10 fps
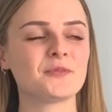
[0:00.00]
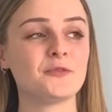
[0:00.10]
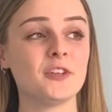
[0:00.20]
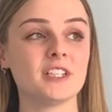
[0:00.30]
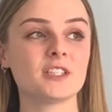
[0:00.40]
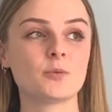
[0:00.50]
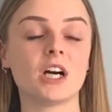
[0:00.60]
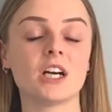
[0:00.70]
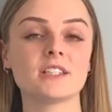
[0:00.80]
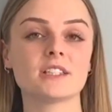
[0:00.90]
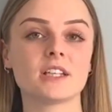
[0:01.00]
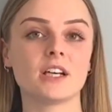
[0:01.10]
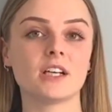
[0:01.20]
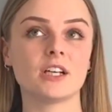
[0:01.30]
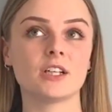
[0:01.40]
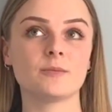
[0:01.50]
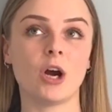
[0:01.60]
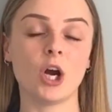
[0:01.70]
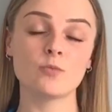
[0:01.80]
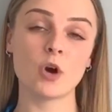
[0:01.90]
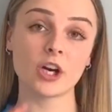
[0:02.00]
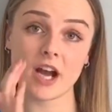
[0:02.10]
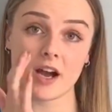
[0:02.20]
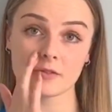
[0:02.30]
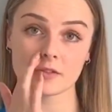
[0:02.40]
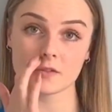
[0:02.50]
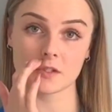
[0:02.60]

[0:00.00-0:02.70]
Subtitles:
Fitness wise, home workouts.